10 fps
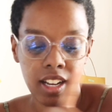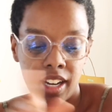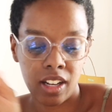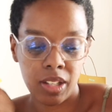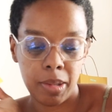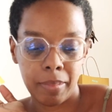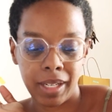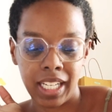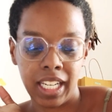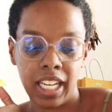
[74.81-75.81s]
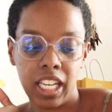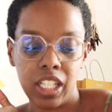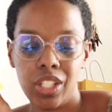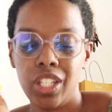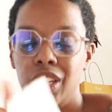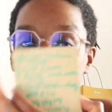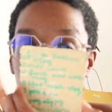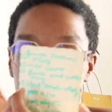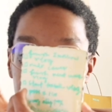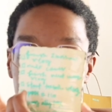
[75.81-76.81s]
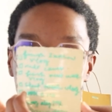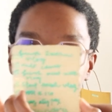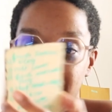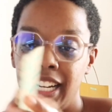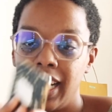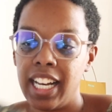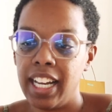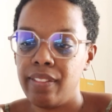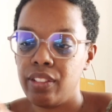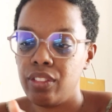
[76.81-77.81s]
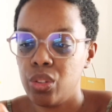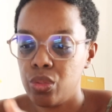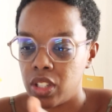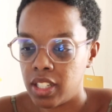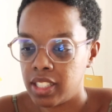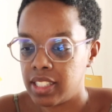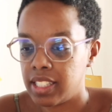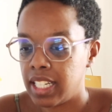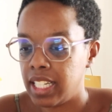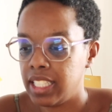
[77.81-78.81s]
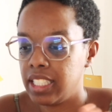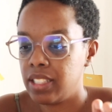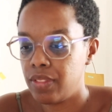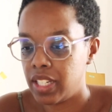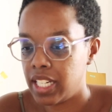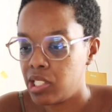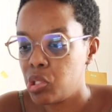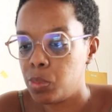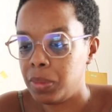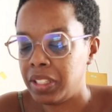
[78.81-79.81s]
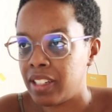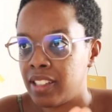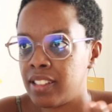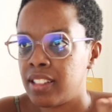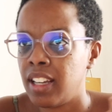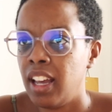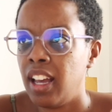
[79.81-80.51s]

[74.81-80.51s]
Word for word: On my to-do list today, I have a few vlogs that I need to finish because